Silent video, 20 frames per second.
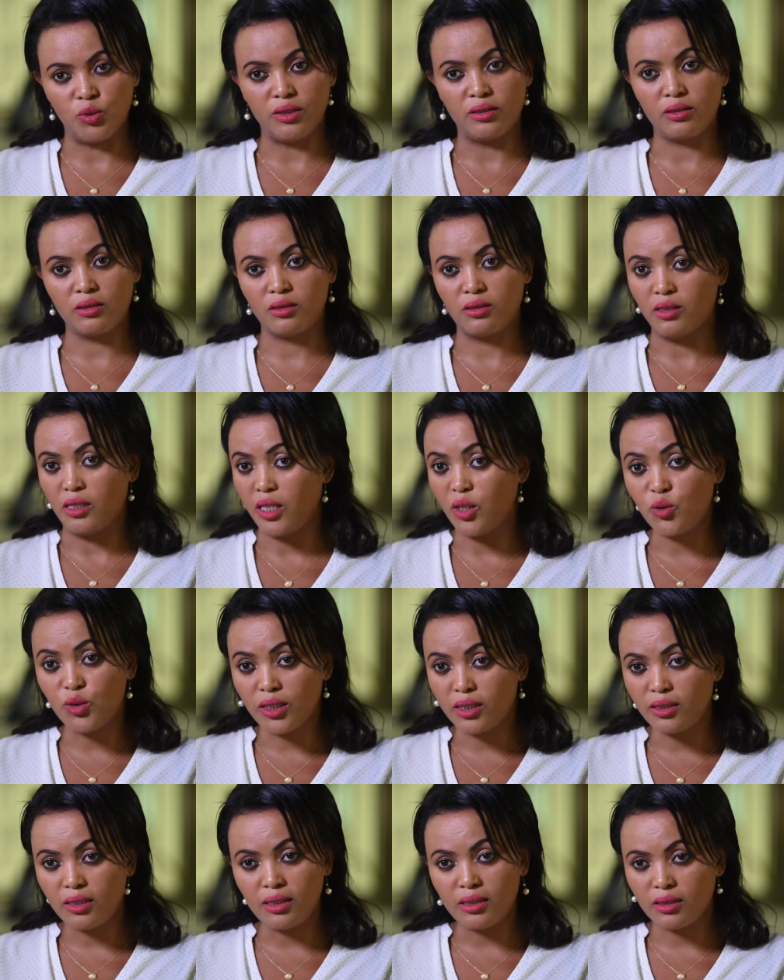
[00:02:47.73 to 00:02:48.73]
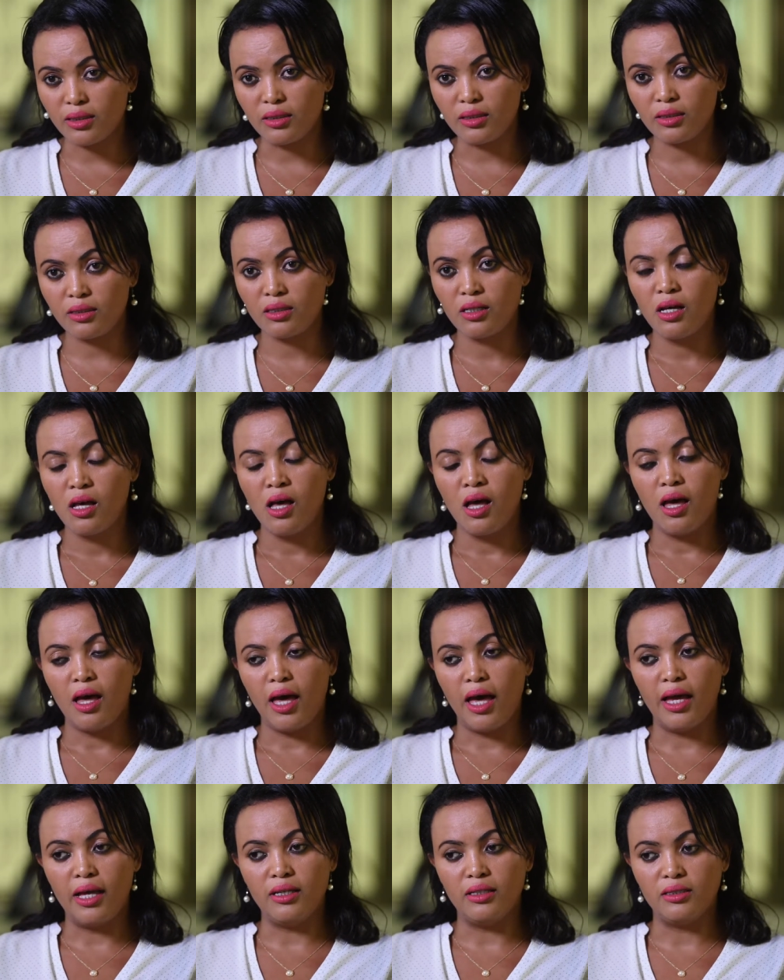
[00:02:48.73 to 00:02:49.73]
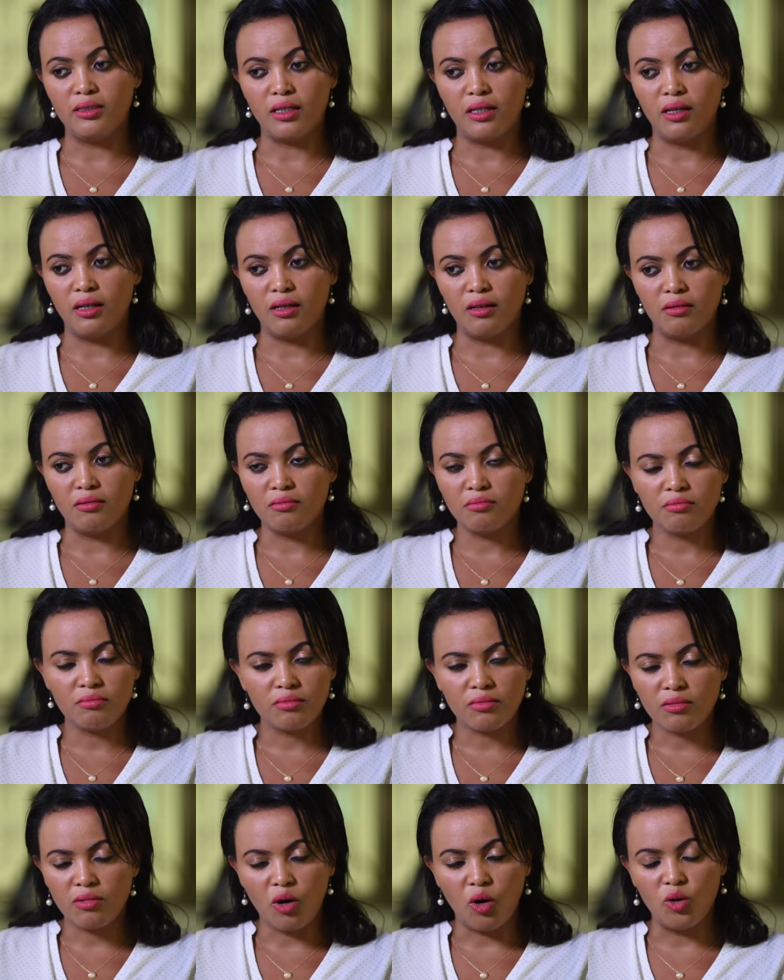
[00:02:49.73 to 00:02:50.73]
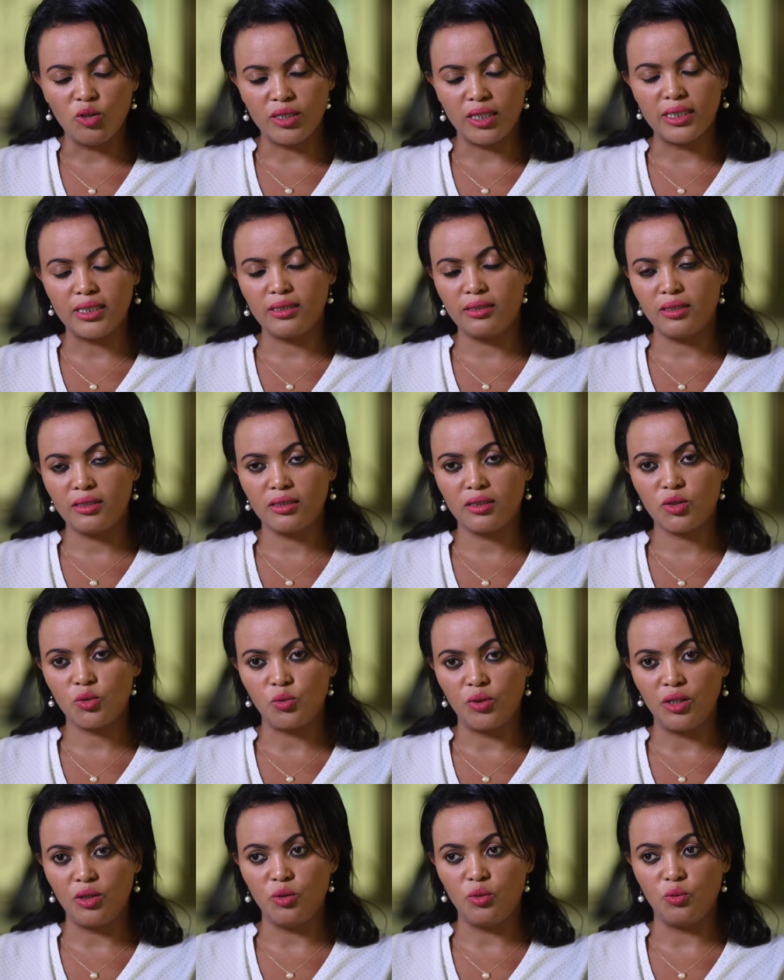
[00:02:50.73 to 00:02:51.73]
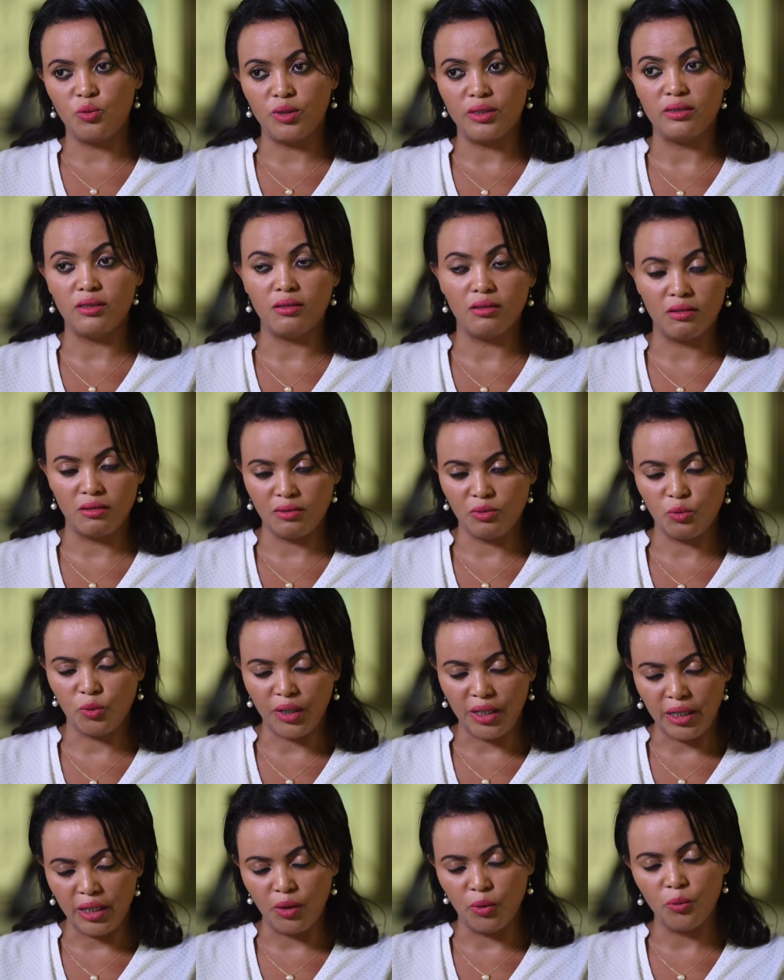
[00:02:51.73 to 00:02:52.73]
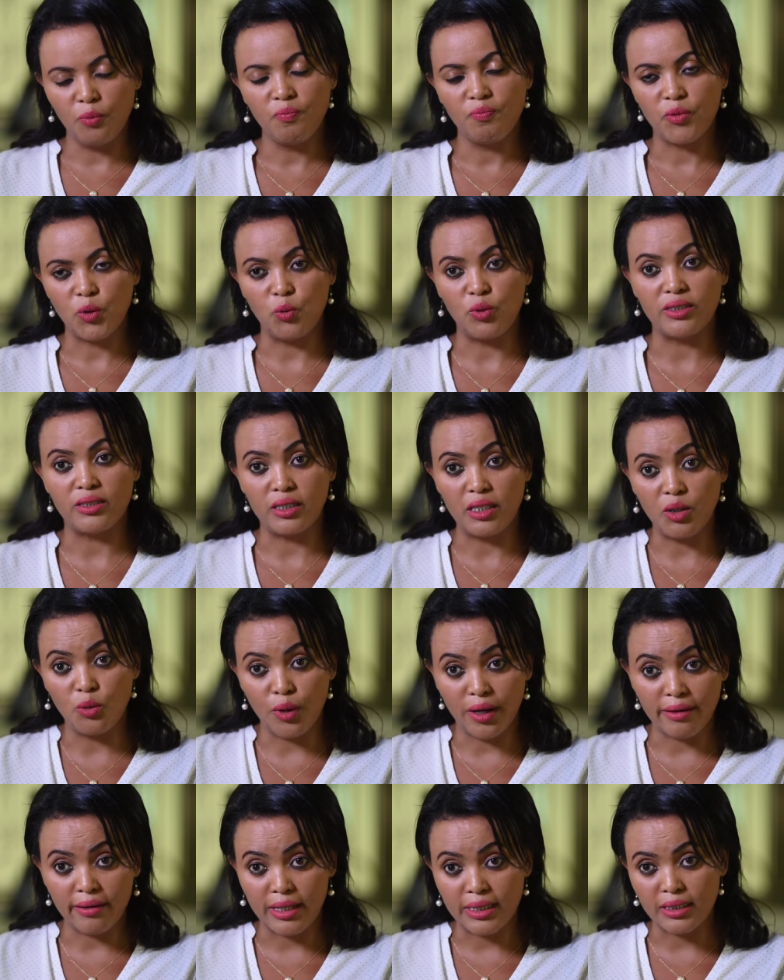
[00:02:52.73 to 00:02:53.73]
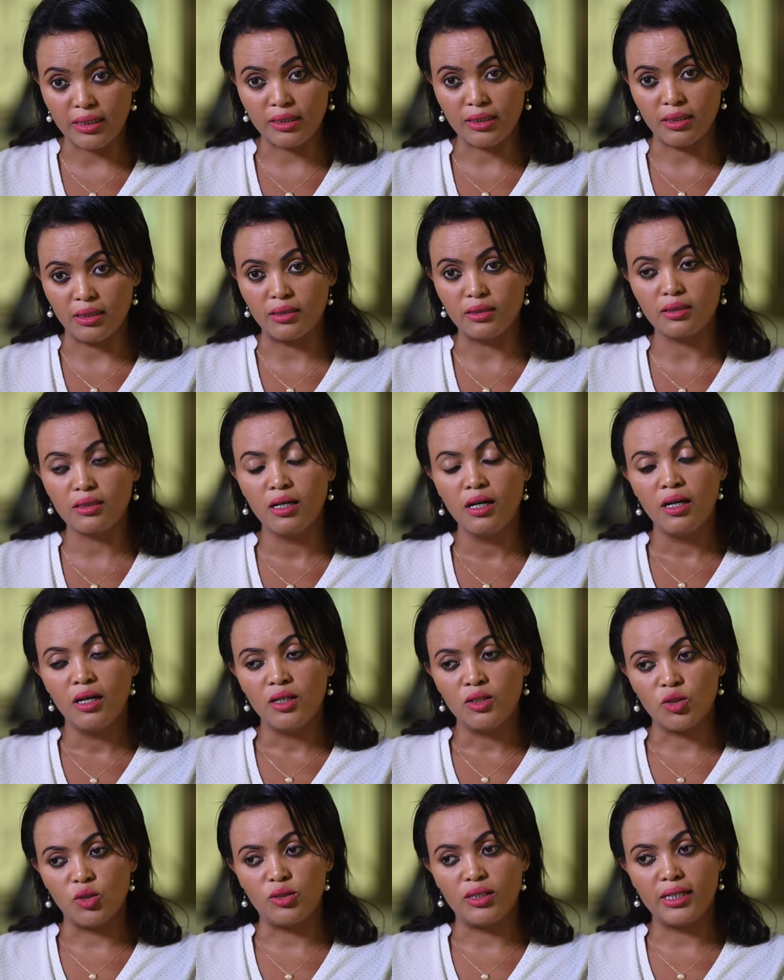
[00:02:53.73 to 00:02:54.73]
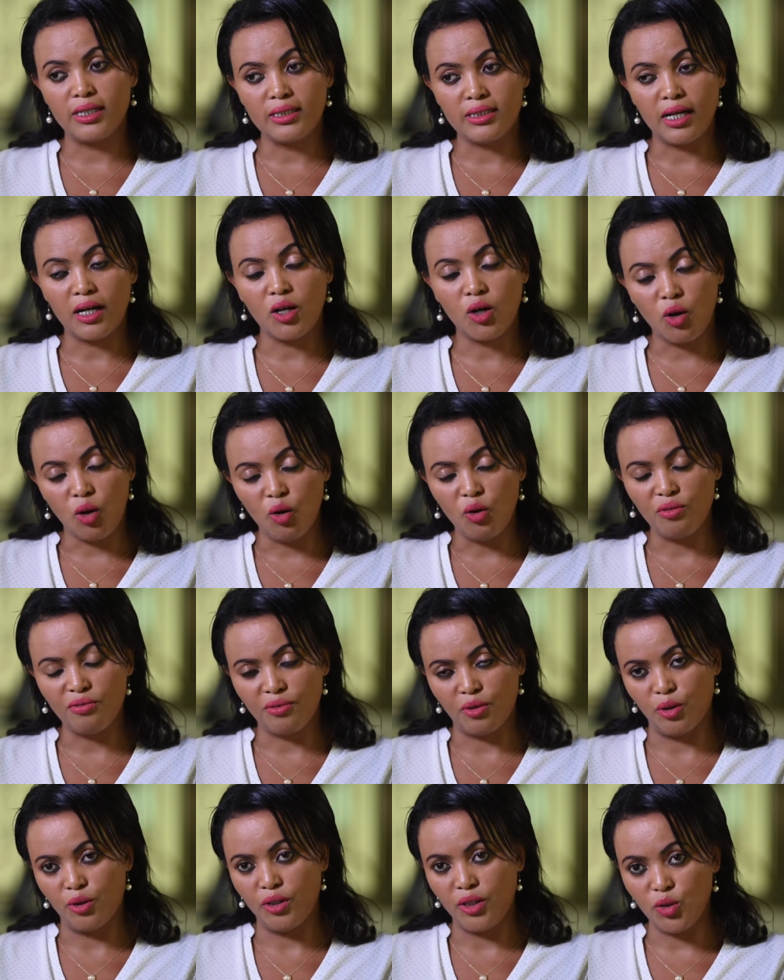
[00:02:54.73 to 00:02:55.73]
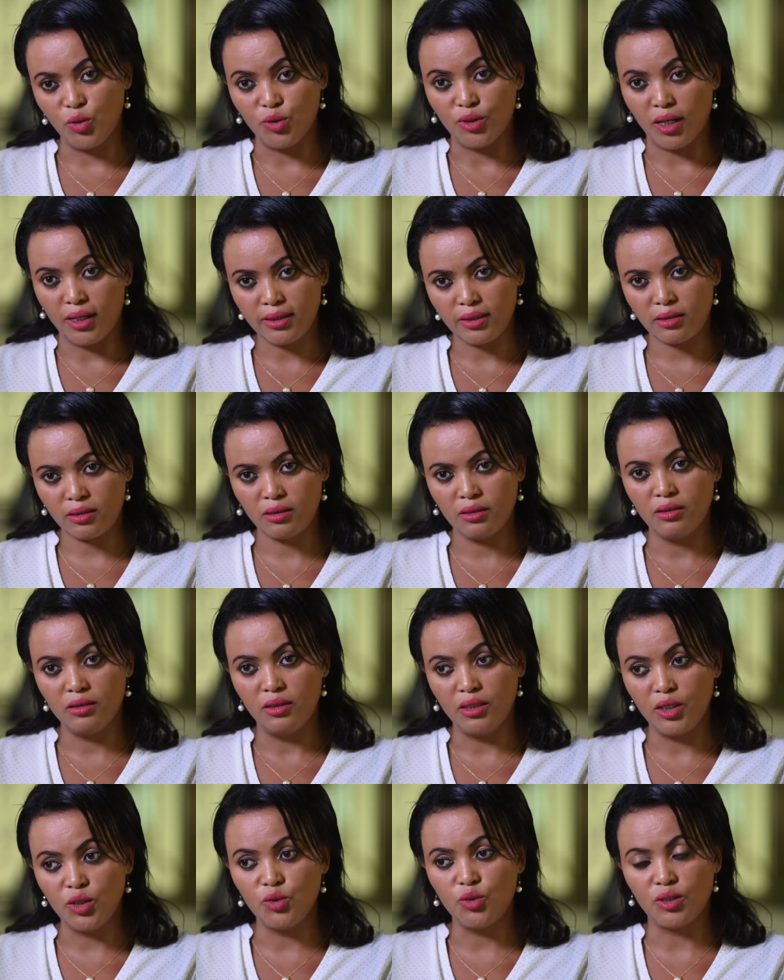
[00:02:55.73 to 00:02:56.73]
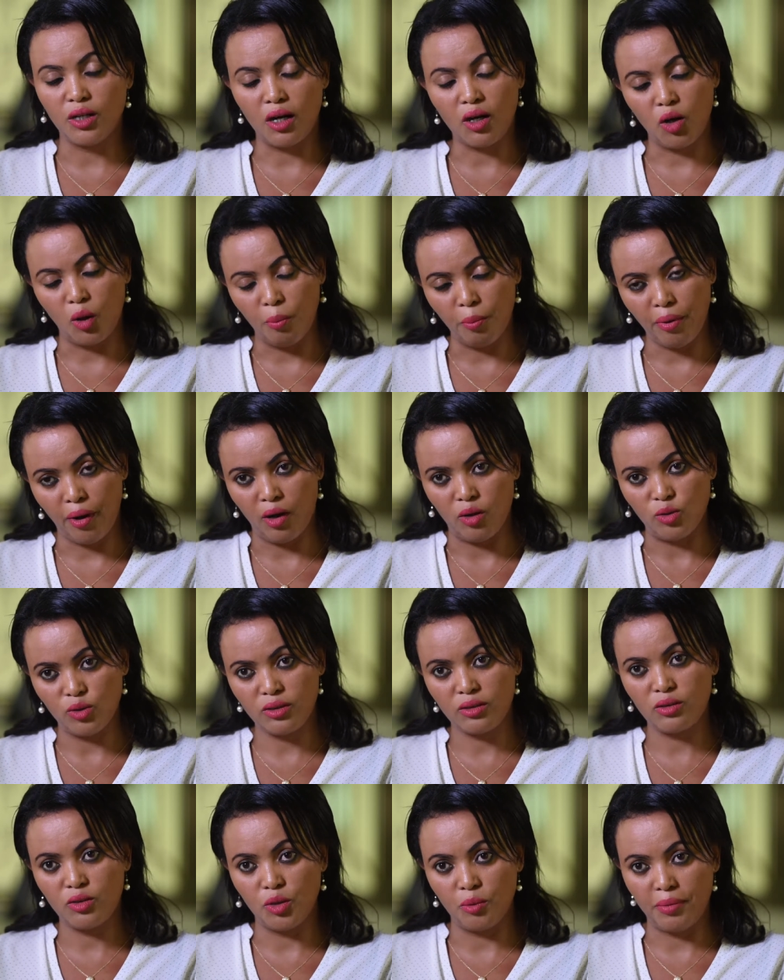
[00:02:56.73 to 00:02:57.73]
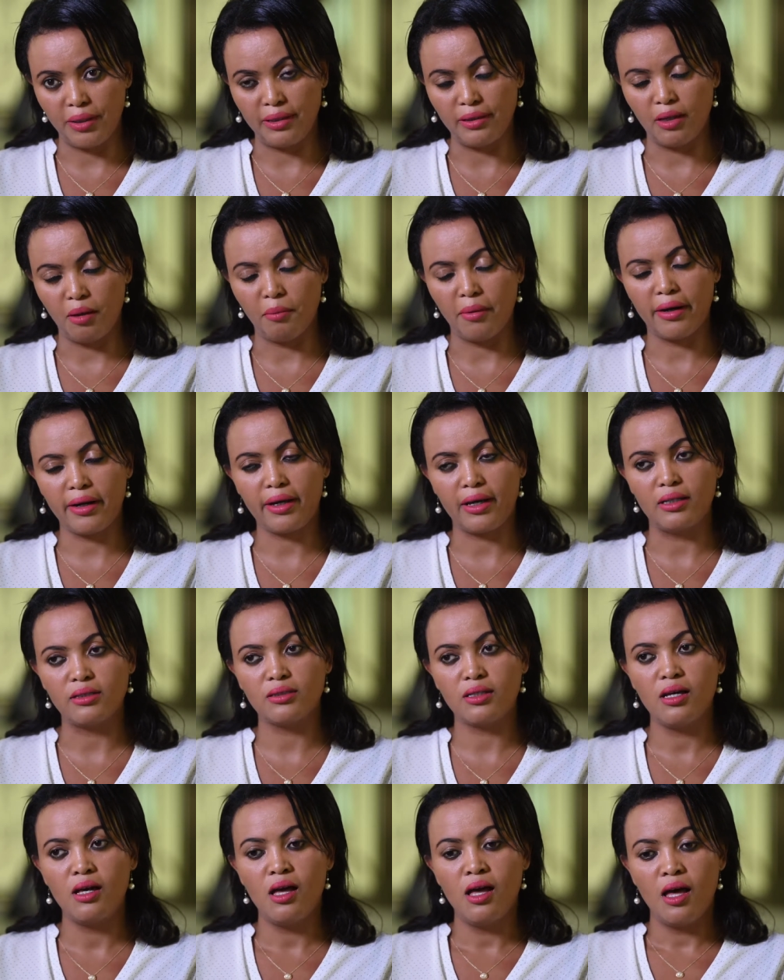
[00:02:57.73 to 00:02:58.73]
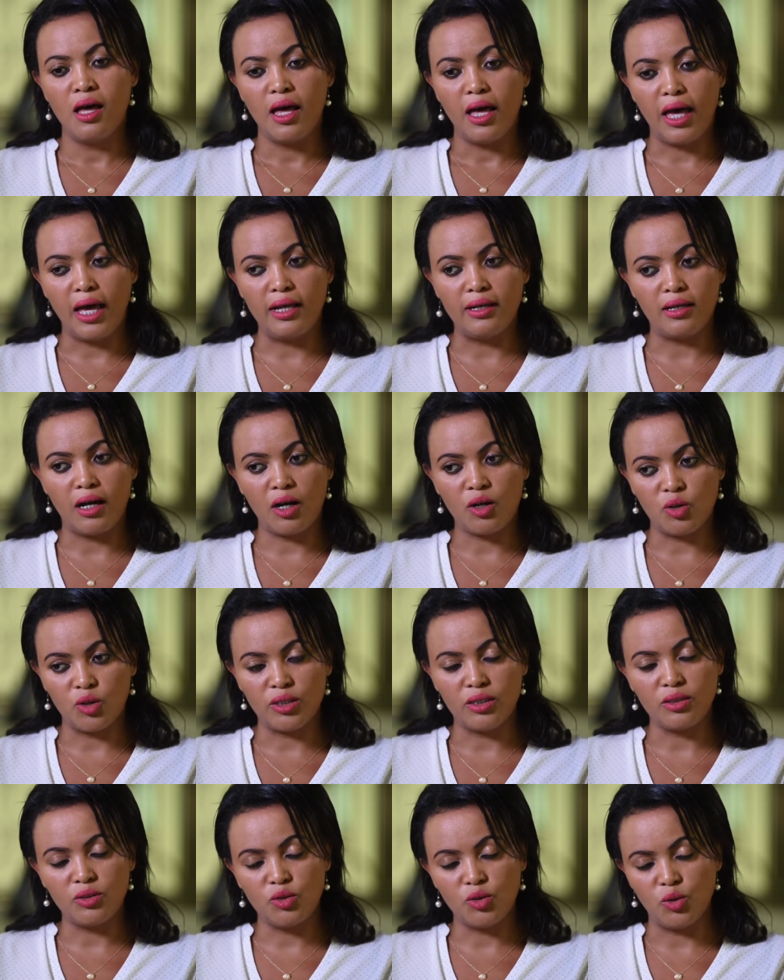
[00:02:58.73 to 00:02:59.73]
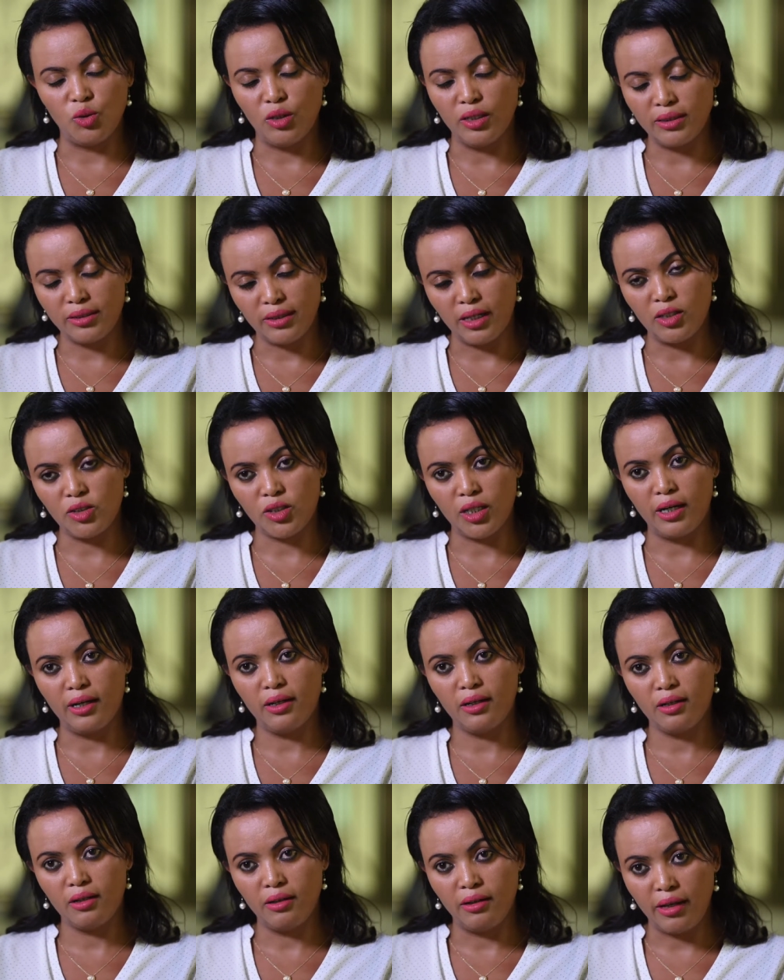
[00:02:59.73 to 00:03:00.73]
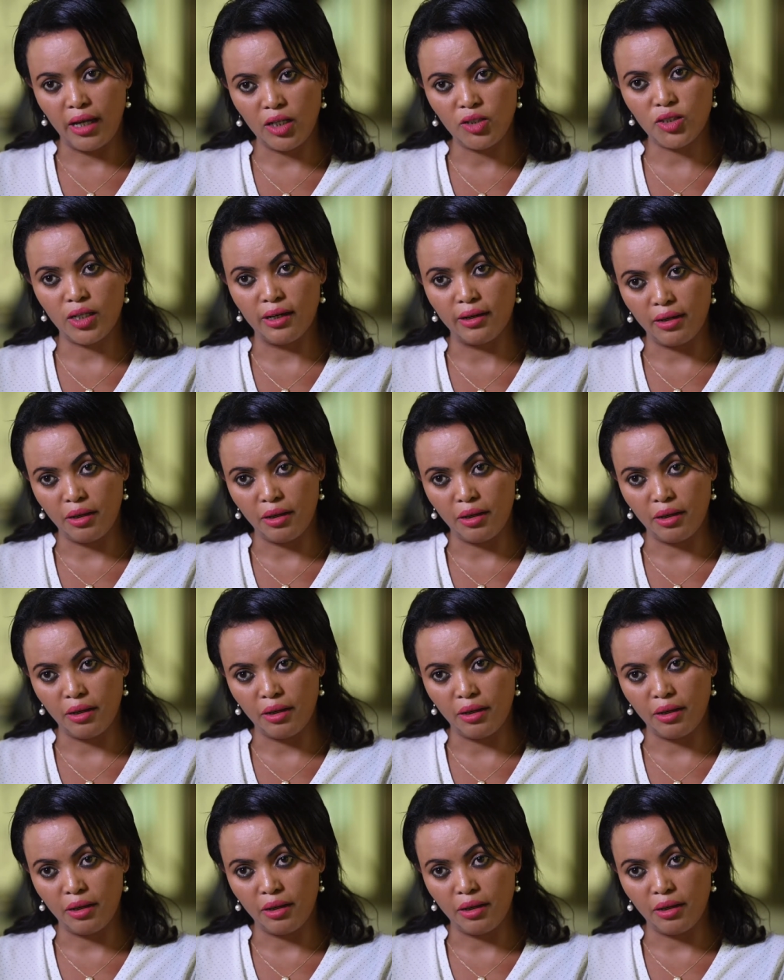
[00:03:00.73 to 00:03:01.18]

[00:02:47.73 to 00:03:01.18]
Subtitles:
with new diseases and older diseases we knew with newer resistance. So there is a call for new drugs, new drug compounds to be in the market. And according to literature, nature